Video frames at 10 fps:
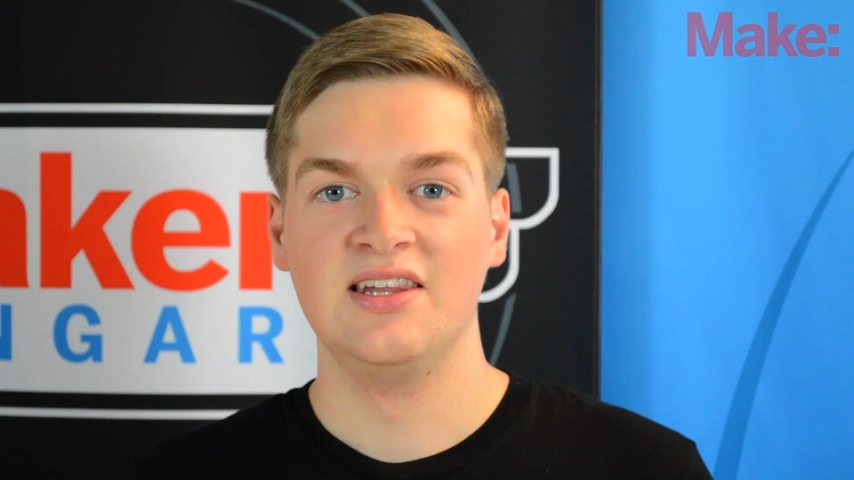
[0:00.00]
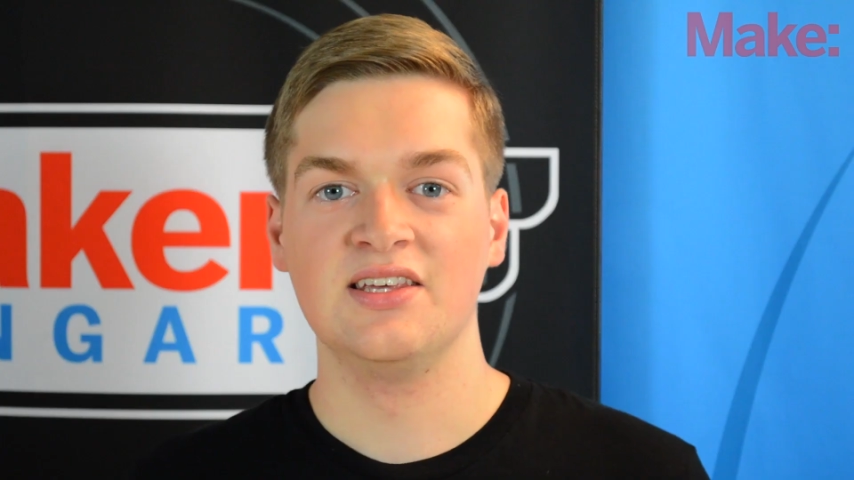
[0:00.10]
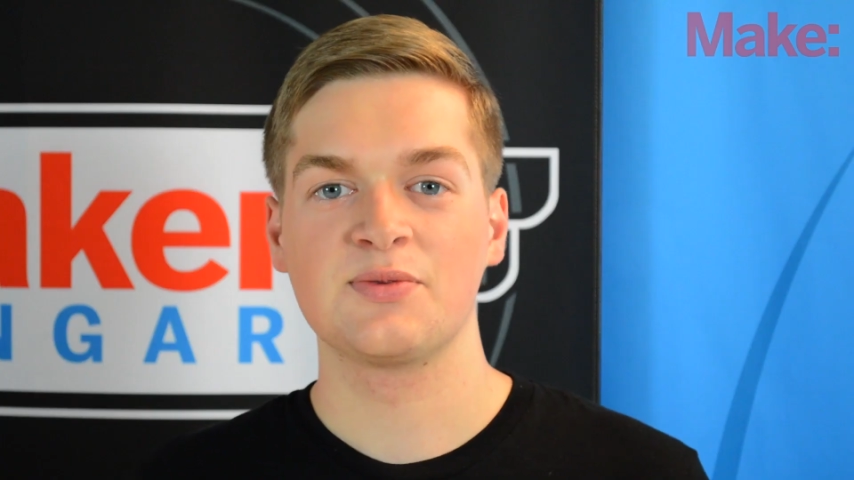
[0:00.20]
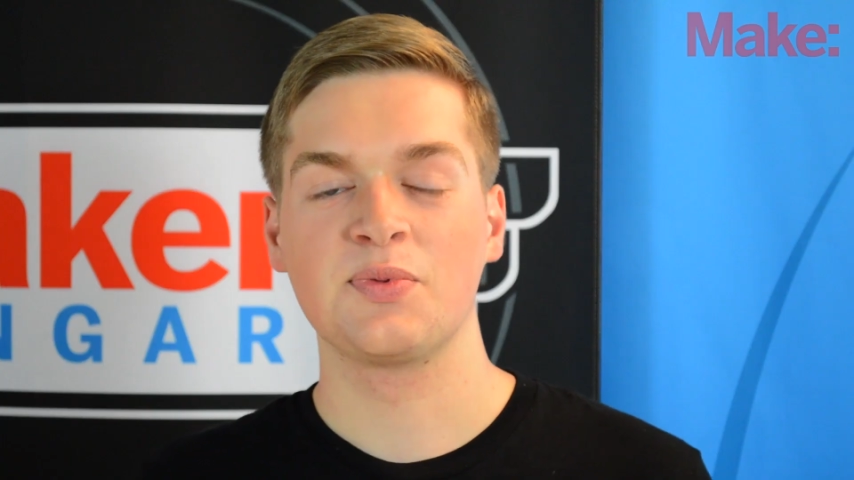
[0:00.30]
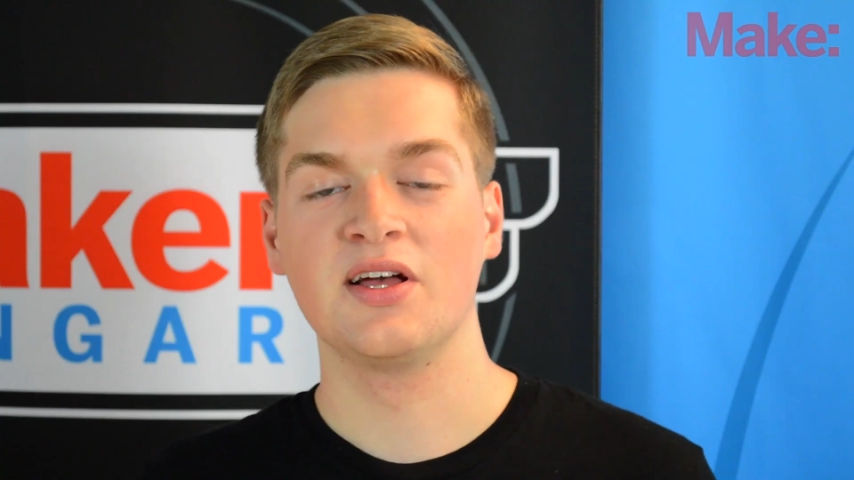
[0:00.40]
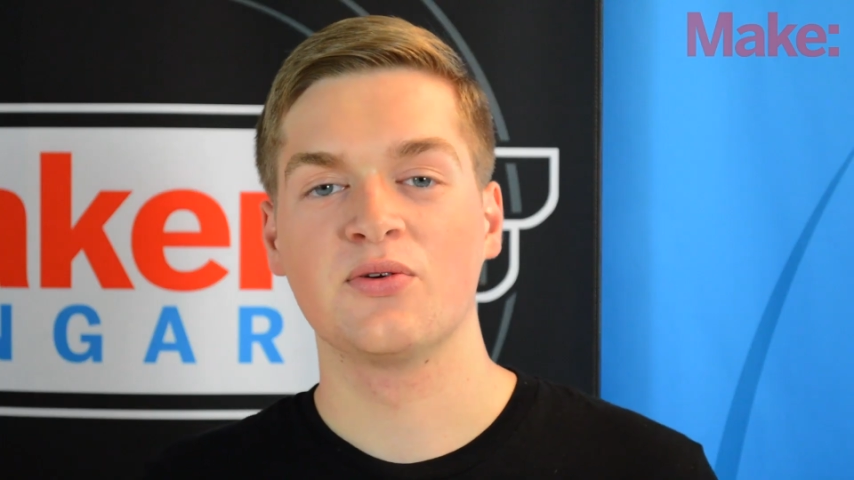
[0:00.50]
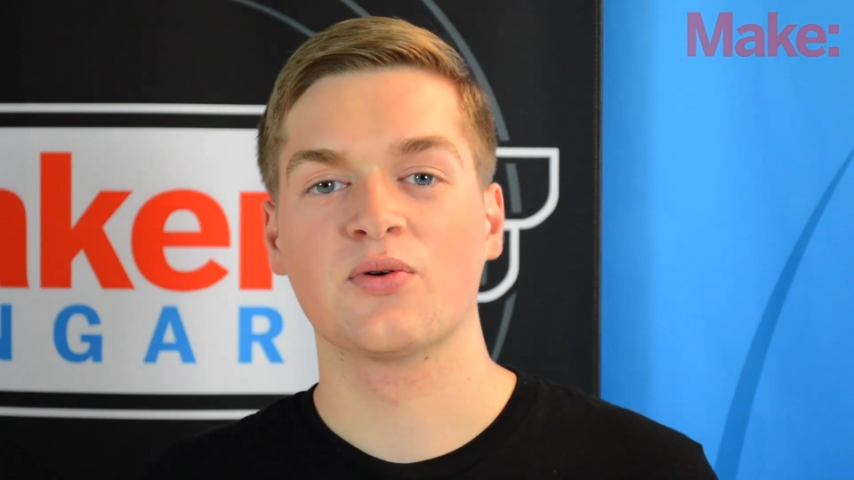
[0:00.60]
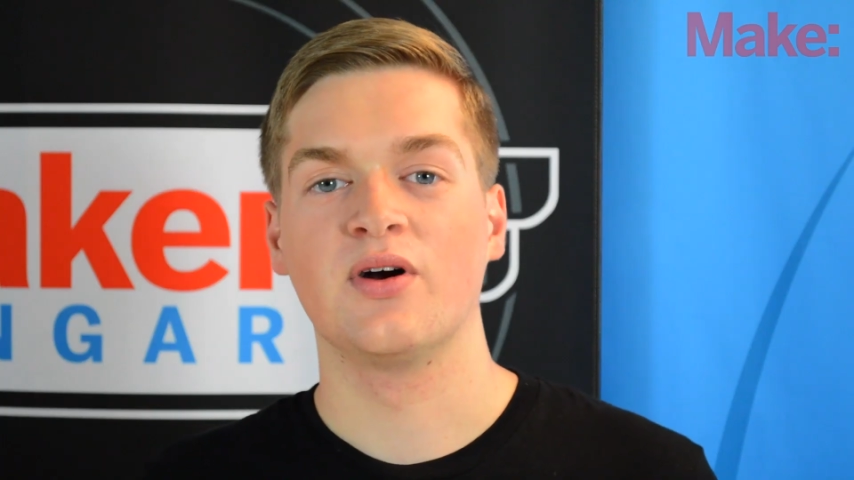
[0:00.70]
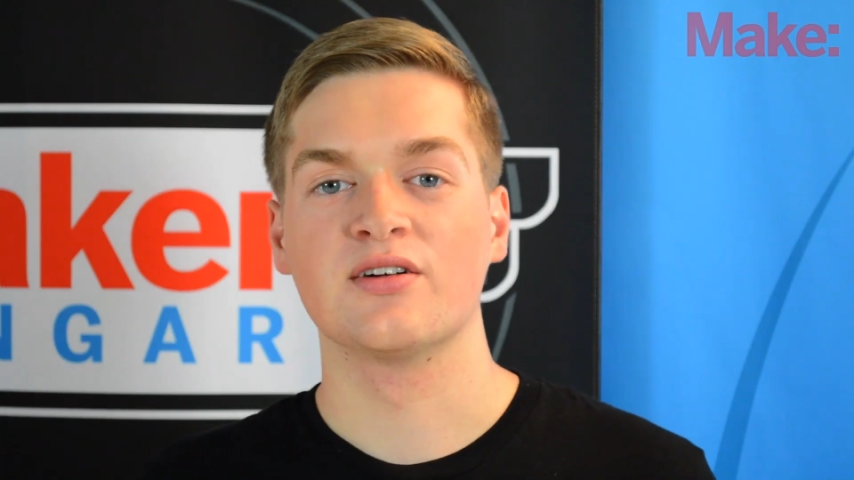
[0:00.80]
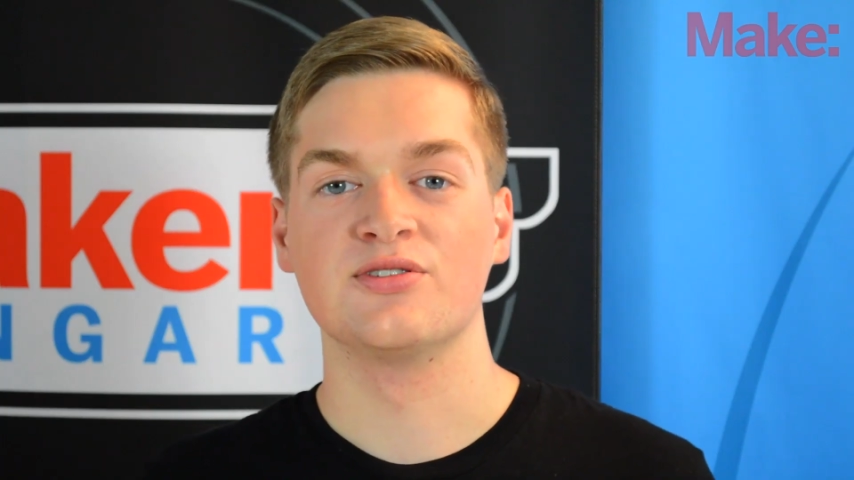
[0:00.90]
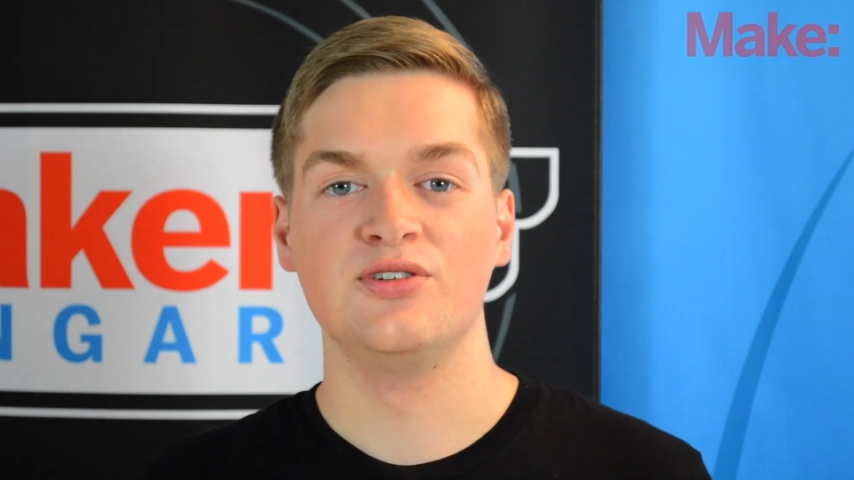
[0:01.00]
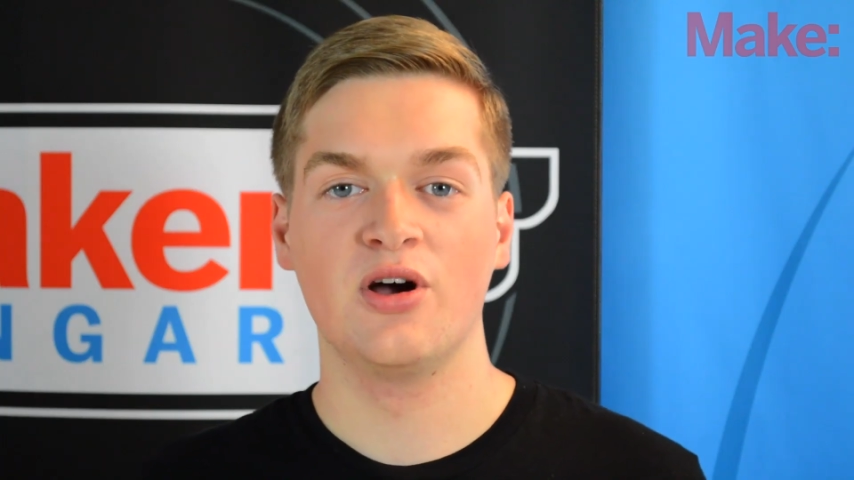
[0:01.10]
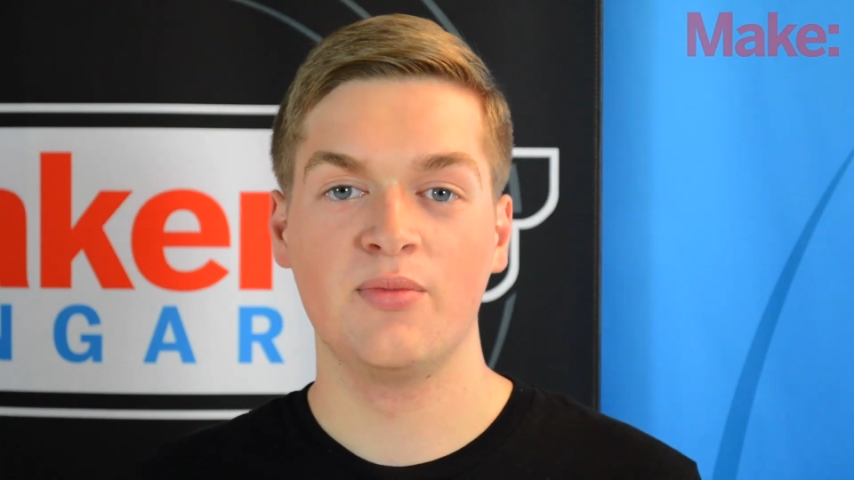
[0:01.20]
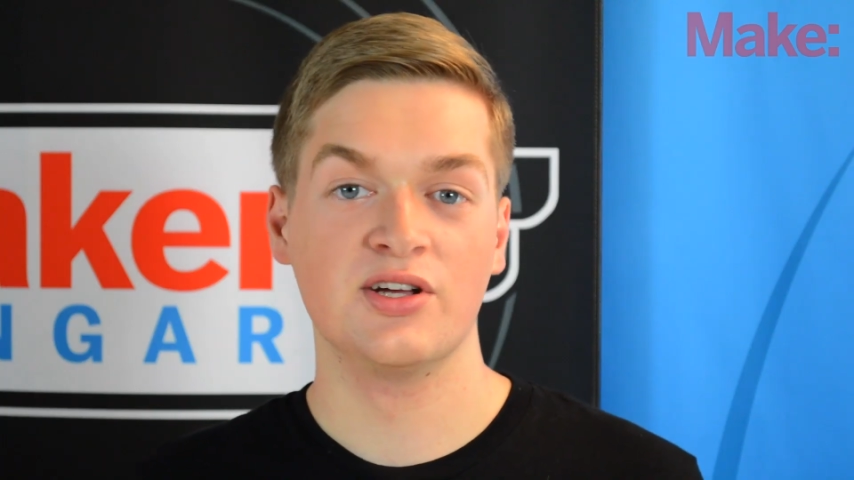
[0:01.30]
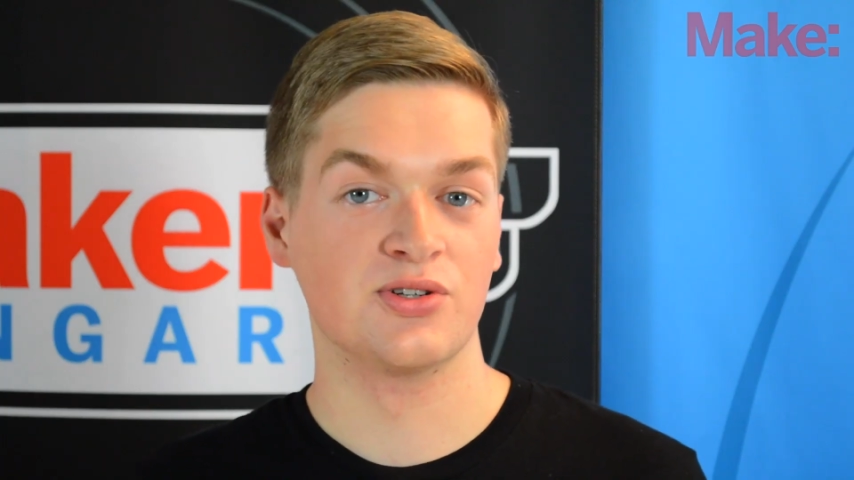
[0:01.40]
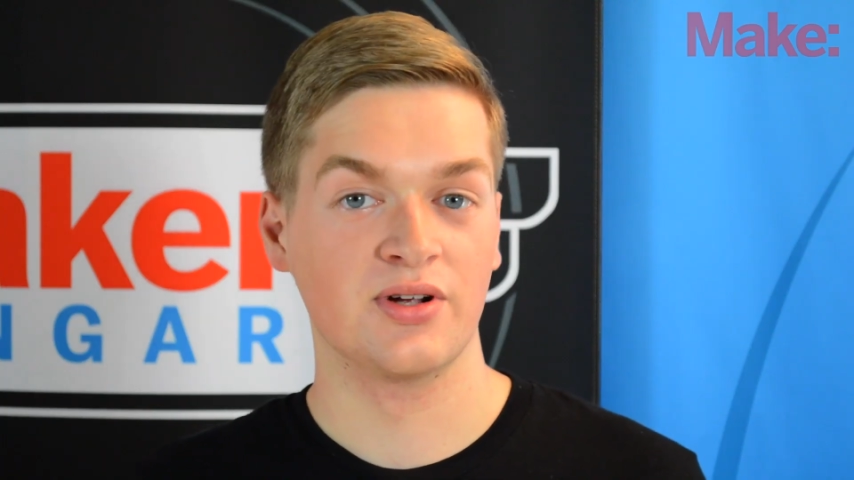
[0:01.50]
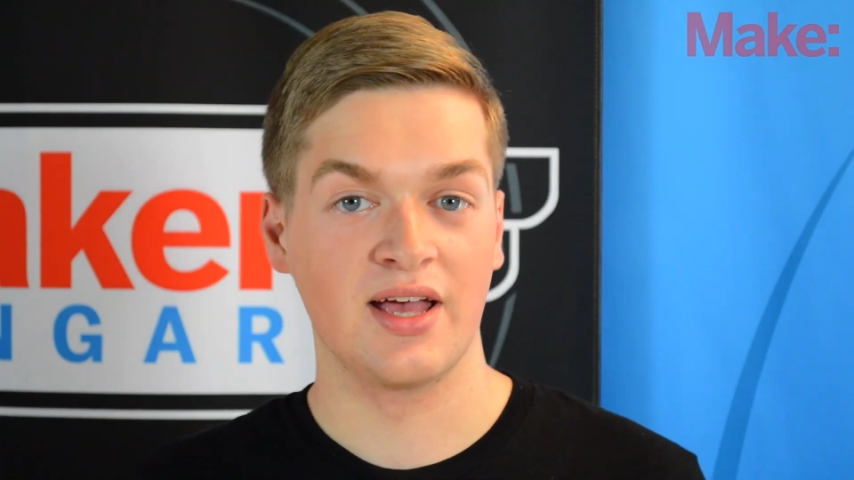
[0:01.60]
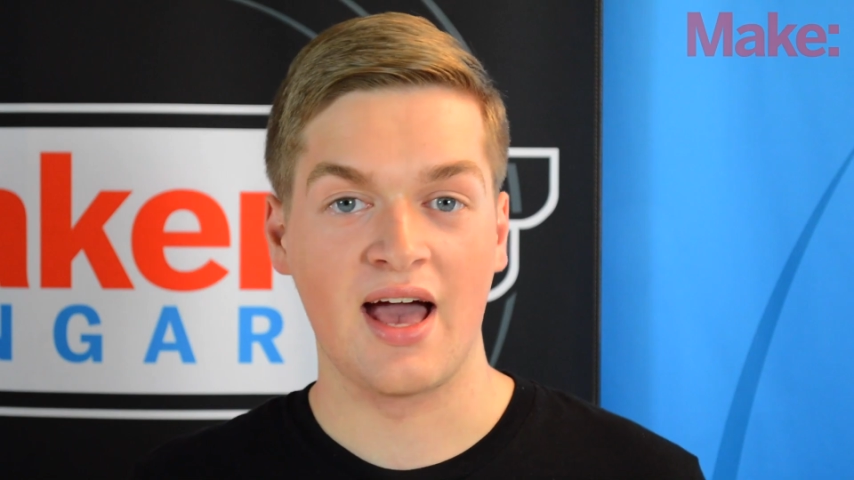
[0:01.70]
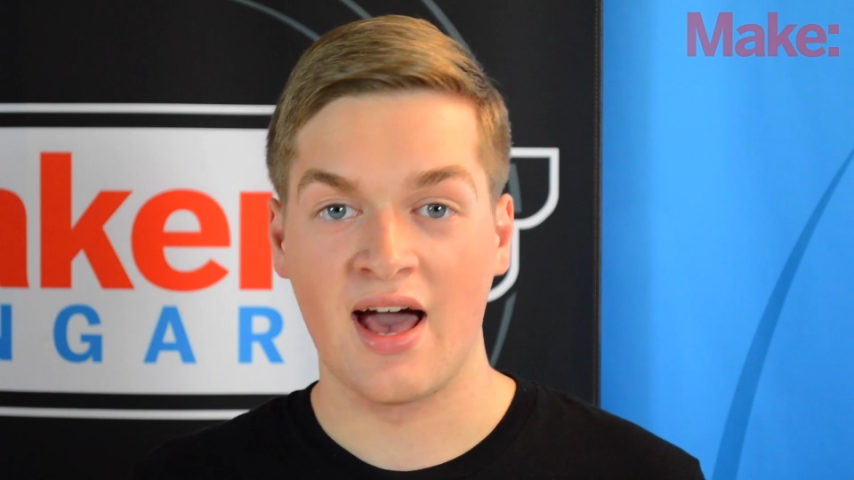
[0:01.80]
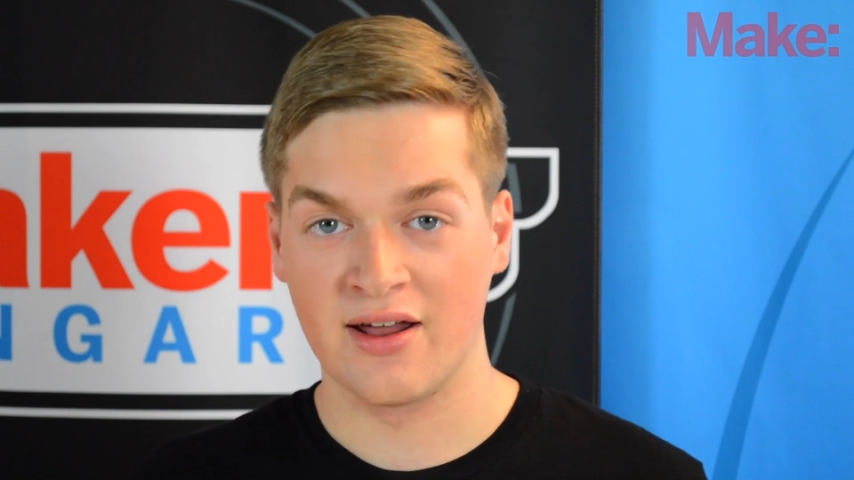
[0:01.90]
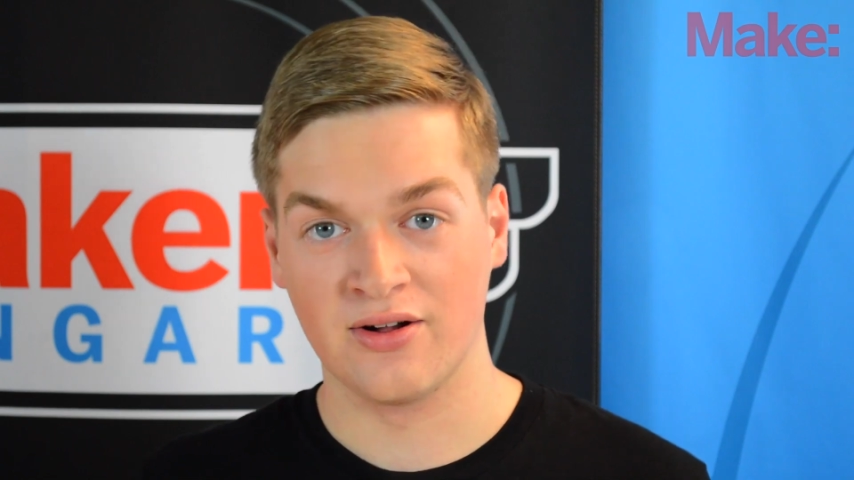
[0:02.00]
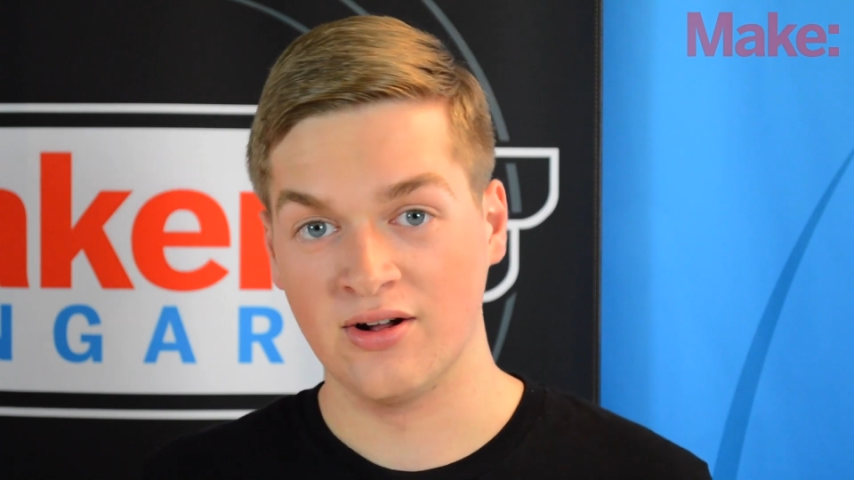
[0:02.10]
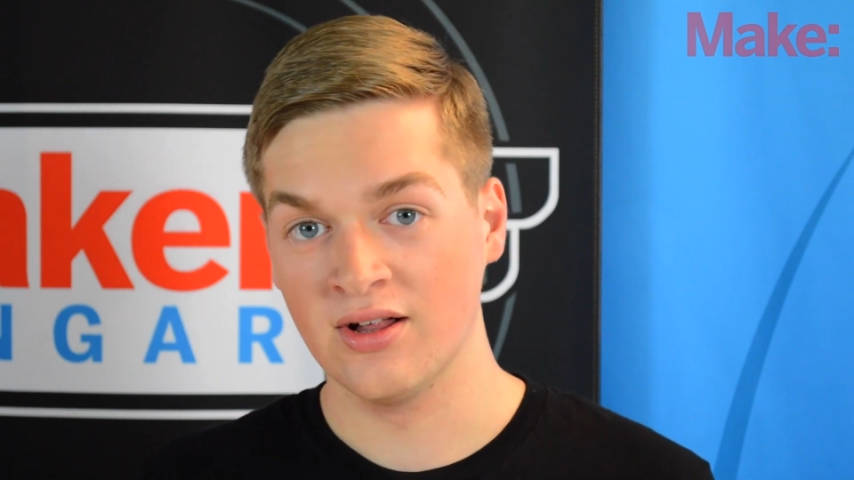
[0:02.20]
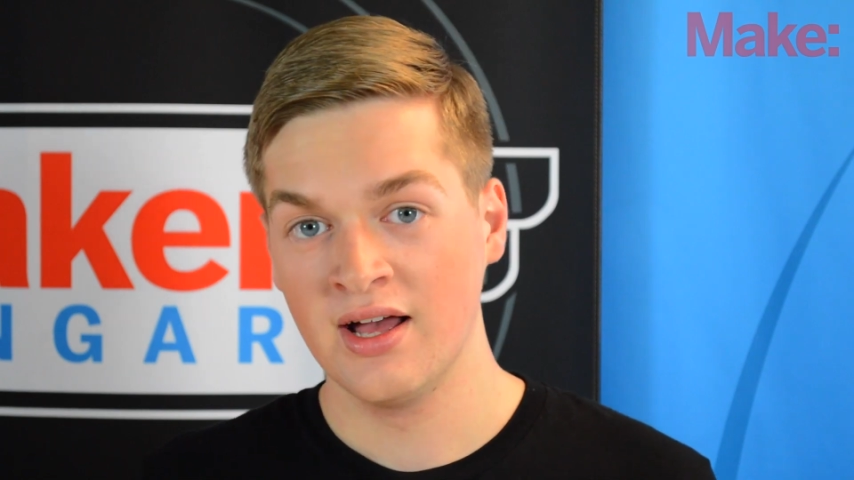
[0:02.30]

This plane requires no measuring at all.